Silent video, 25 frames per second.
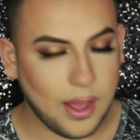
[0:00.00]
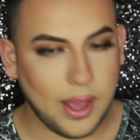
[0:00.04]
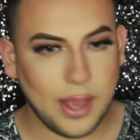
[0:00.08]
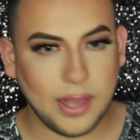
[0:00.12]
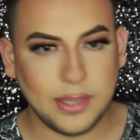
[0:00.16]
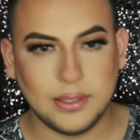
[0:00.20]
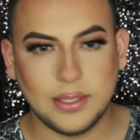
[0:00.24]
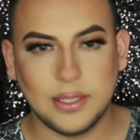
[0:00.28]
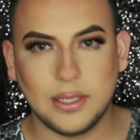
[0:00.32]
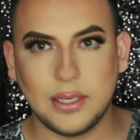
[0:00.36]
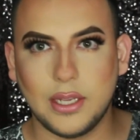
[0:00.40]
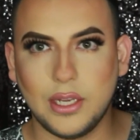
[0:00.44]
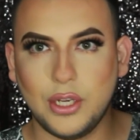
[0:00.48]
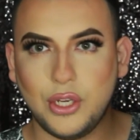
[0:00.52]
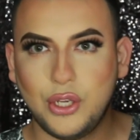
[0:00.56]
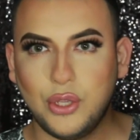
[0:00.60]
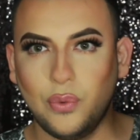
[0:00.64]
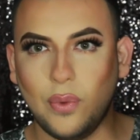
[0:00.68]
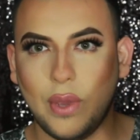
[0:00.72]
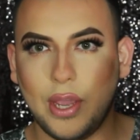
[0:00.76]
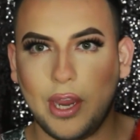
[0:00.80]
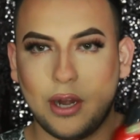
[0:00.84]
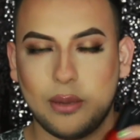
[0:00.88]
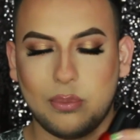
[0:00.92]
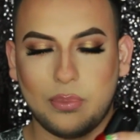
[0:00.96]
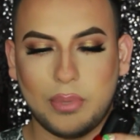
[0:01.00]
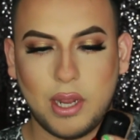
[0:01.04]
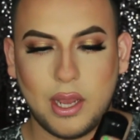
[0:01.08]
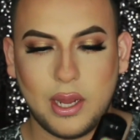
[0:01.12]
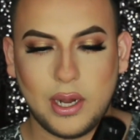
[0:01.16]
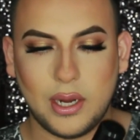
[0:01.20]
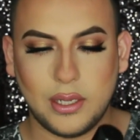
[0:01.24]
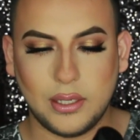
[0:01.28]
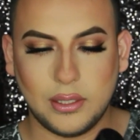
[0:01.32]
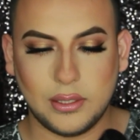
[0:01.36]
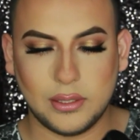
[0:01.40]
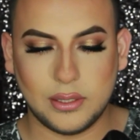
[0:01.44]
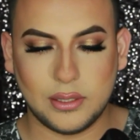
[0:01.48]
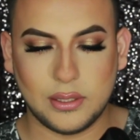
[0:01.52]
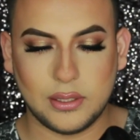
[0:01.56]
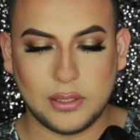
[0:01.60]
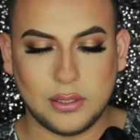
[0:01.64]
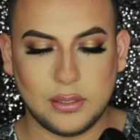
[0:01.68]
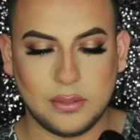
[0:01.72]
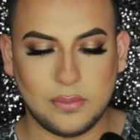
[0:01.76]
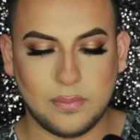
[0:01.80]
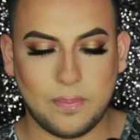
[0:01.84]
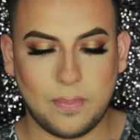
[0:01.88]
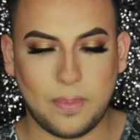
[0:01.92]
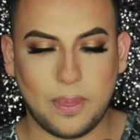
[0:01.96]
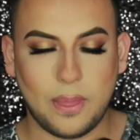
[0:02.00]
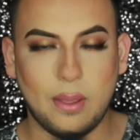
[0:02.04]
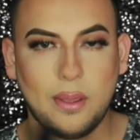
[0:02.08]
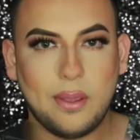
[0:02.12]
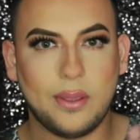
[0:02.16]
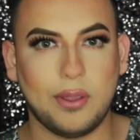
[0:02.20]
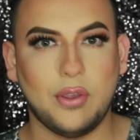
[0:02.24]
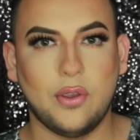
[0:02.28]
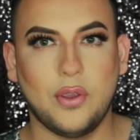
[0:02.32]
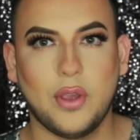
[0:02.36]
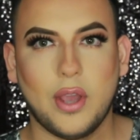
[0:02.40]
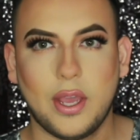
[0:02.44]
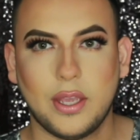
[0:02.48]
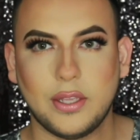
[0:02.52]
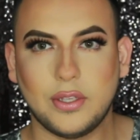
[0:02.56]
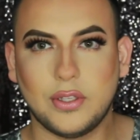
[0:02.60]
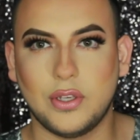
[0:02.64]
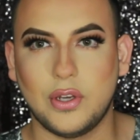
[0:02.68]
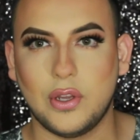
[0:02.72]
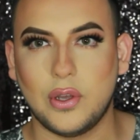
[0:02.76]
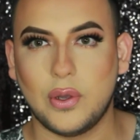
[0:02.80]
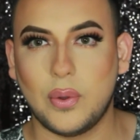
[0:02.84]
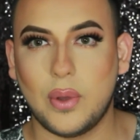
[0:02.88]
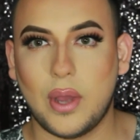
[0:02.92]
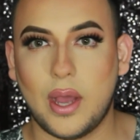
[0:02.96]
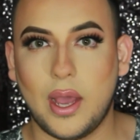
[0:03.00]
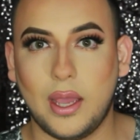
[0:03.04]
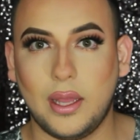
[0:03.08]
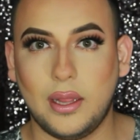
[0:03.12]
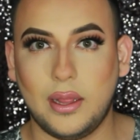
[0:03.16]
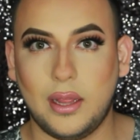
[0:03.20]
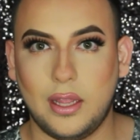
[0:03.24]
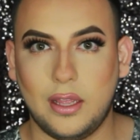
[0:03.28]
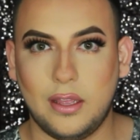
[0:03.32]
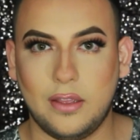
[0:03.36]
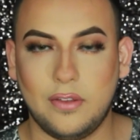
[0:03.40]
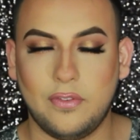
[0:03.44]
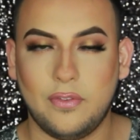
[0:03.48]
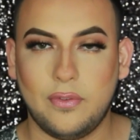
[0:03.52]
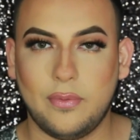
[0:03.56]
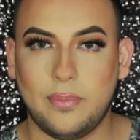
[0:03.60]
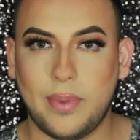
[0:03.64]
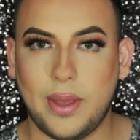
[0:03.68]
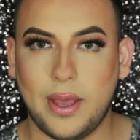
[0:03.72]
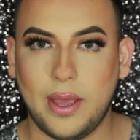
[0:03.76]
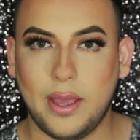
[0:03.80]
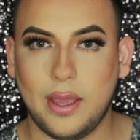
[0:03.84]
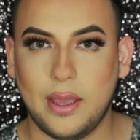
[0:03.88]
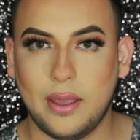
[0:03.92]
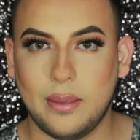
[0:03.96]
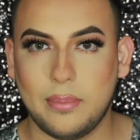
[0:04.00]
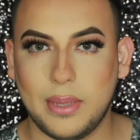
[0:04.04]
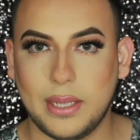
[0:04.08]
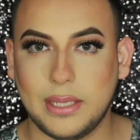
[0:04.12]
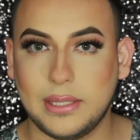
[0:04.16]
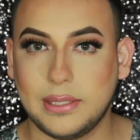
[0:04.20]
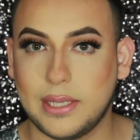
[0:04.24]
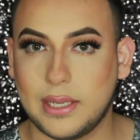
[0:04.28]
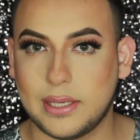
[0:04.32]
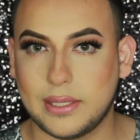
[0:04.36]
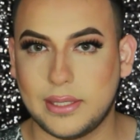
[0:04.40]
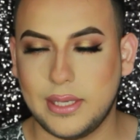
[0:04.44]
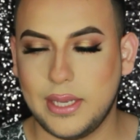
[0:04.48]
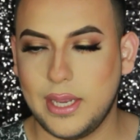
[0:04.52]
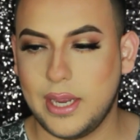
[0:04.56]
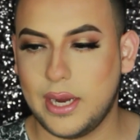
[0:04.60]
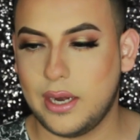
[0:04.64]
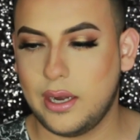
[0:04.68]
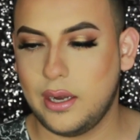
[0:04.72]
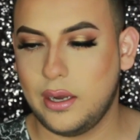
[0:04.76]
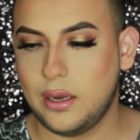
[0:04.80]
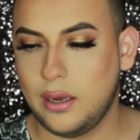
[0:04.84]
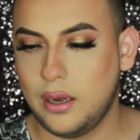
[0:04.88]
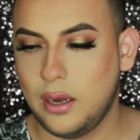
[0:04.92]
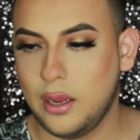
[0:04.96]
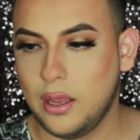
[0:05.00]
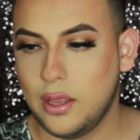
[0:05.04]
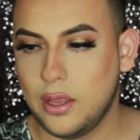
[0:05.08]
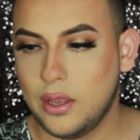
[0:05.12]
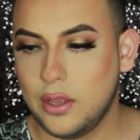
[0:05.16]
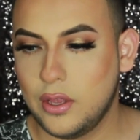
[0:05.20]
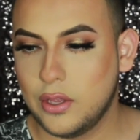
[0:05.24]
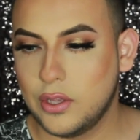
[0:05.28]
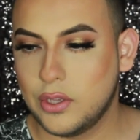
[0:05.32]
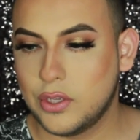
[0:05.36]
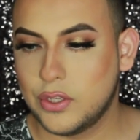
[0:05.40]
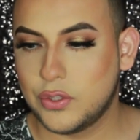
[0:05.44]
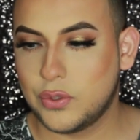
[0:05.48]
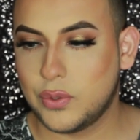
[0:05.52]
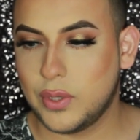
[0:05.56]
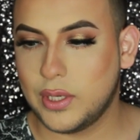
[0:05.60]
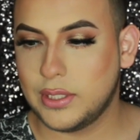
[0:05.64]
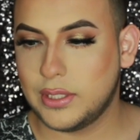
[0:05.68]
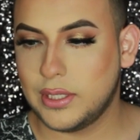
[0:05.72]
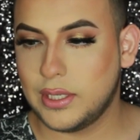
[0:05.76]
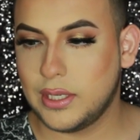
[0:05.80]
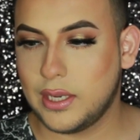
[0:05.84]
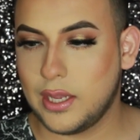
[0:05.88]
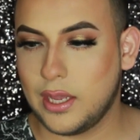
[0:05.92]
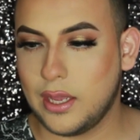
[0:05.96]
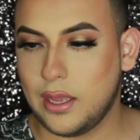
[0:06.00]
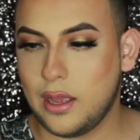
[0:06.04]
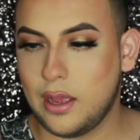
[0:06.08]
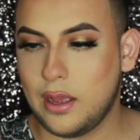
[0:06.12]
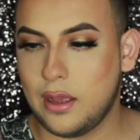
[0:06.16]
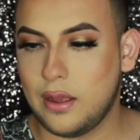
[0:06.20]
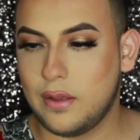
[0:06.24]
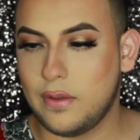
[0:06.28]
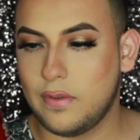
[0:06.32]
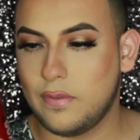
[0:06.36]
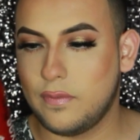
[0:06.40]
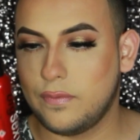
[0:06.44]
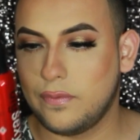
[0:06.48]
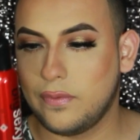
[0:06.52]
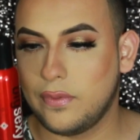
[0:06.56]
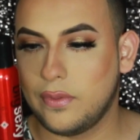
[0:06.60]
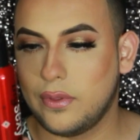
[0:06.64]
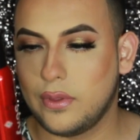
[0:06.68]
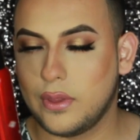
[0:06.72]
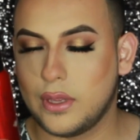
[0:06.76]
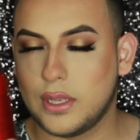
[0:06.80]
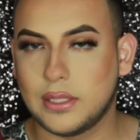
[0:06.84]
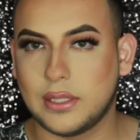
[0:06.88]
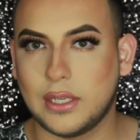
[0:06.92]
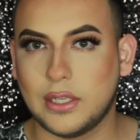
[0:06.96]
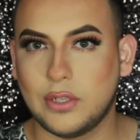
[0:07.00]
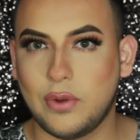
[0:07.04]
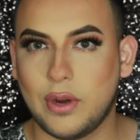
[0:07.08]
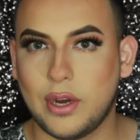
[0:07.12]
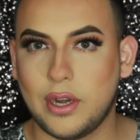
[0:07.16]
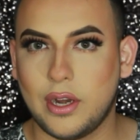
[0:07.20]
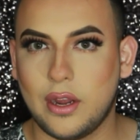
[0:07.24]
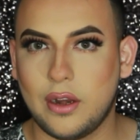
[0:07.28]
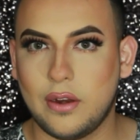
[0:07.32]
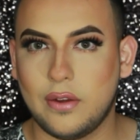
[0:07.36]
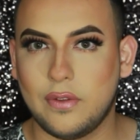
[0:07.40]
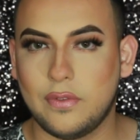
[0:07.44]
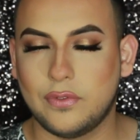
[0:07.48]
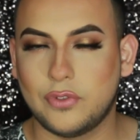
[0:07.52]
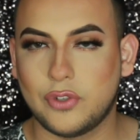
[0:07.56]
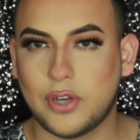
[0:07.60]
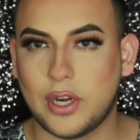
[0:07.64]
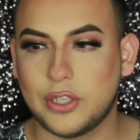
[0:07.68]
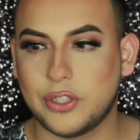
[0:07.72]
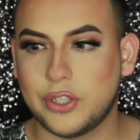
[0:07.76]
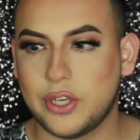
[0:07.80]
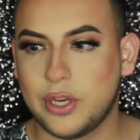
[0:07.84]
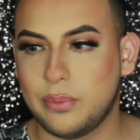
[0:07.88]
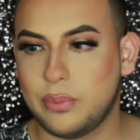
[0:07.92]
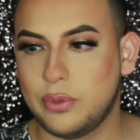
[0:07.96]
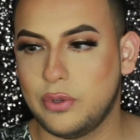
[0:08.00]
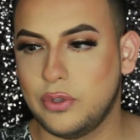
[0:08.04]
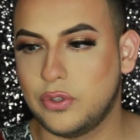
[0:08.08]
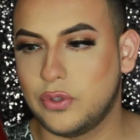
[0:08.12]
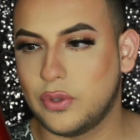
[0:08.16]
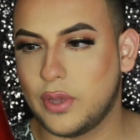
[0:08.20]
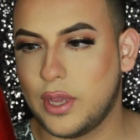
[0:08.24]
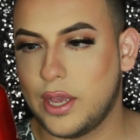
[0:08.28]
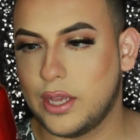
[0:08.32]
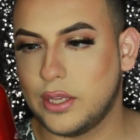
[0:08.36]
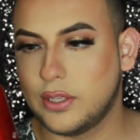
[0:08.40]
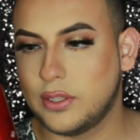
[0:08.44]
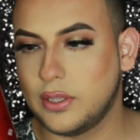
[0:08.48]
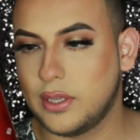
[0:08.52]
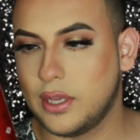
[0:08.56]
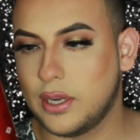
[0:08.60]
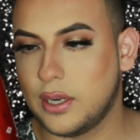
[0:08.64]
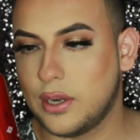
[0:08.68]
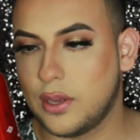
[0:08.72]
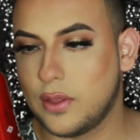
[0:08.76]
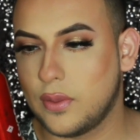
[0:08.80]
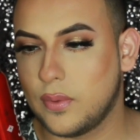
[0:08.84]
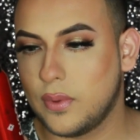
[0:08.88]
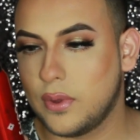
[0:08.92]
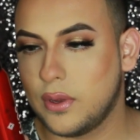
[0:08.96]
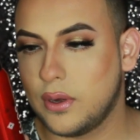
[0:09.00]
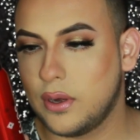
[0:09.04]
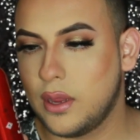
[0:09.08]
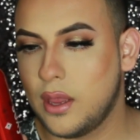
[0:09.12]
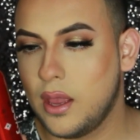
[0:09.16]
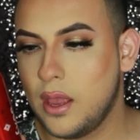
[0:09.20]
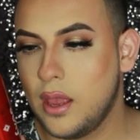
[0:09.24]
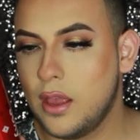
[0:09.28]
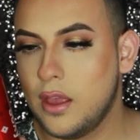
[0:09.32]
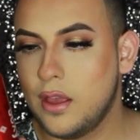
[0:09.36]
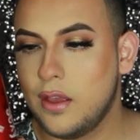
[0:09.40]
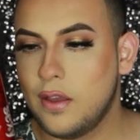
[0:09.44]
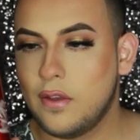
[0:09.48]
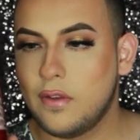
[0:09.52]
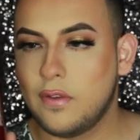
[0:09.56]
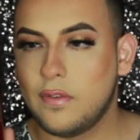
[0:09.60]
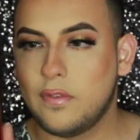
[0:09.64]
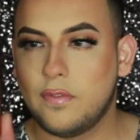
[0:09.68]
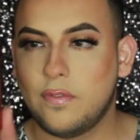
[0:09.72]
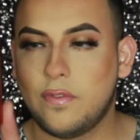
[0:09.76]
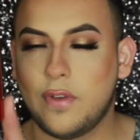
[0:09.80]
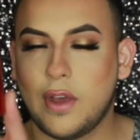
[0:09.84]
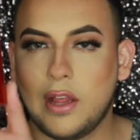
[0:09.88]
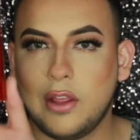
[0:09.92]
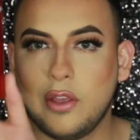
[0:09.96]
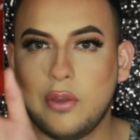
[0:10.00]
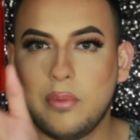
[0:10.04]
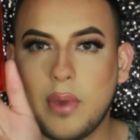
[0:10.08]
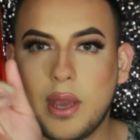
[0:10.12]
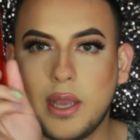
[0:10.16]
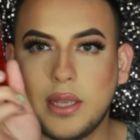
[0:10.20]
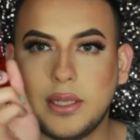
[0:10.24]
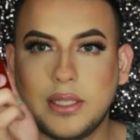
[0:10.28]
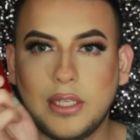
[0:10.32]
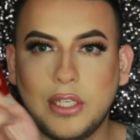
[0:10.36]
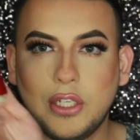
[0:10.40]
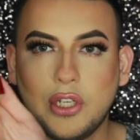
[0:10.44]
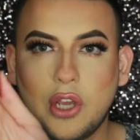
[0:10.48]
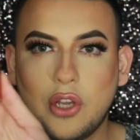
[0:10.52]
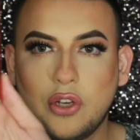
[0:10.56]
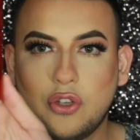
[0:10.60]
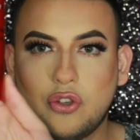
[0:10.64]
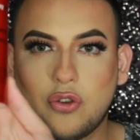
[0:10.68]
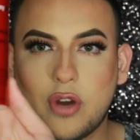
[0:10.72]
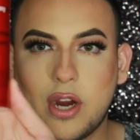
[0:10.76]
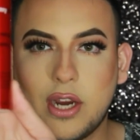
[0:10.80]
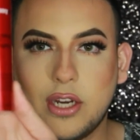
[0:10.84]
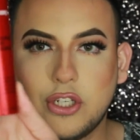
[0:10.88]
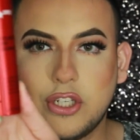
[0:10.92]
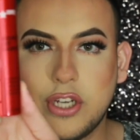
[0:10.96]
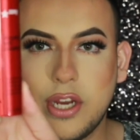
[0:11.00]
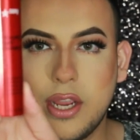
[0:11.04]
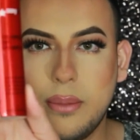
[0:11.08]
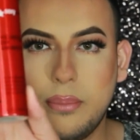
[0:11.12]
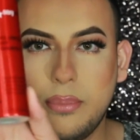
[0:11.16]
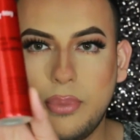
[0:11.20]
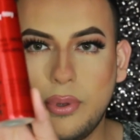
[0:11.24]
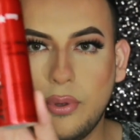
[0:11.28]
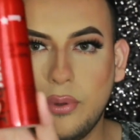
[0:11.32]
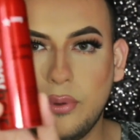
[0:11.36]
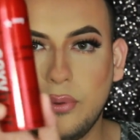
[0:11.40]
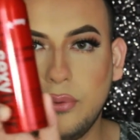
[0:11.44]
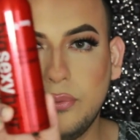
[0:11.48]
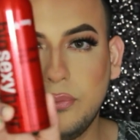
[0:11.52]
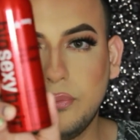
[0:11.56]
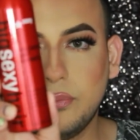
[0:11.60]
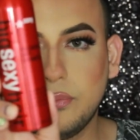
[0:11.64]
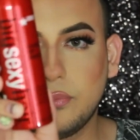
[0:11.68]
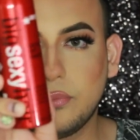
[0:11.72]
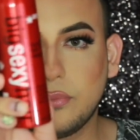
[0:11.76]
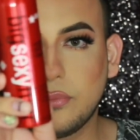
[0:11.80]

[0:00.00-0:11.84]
I did get new hair products. You guys know I live by Big Sexy Hair. So I did get, because I ran out of dry shampoo, so I had to get another one. Volumizing dry shampoo.